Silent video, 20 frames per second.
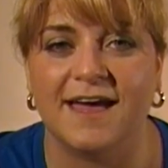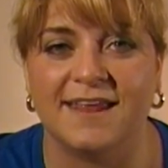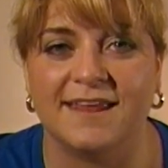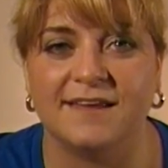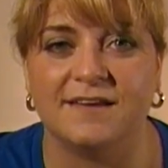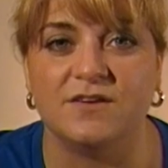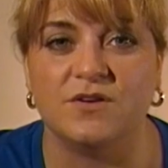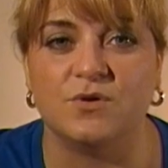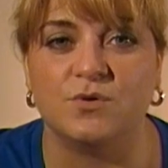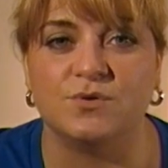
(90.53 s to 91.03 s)

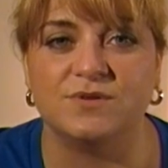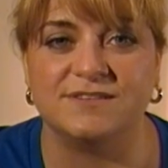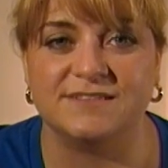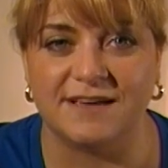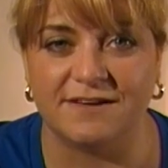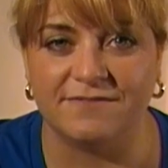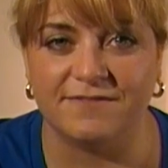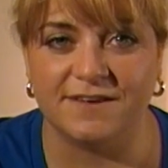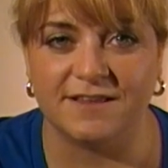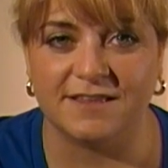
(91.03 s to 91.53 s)
and I know
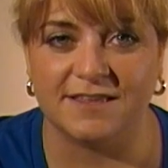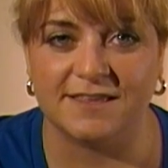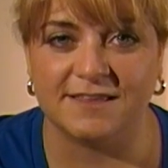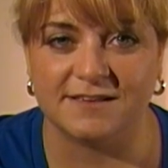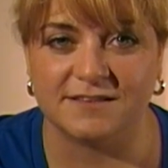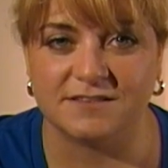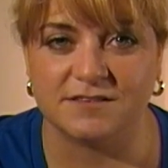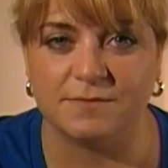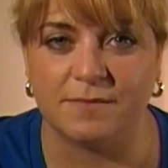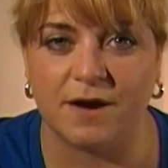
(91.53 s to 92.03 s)
definitely
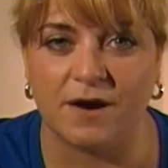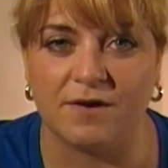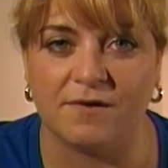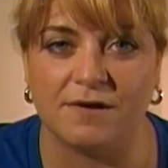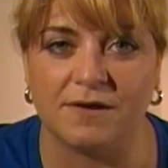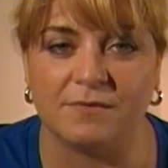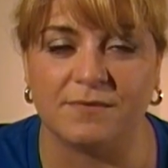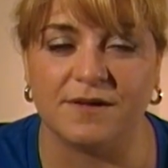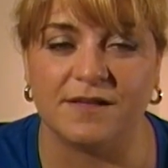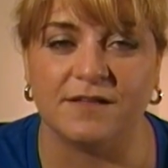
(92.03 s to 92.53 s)
that
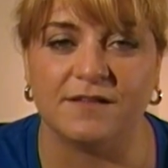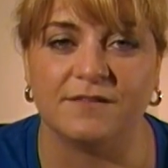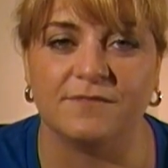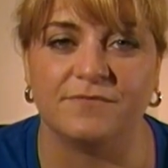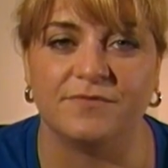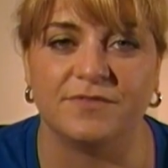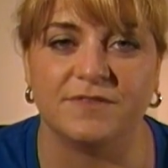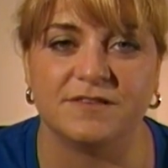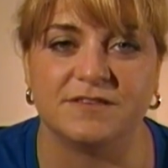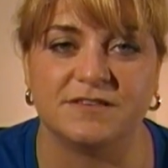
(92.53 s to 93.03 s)
tomorrow I will.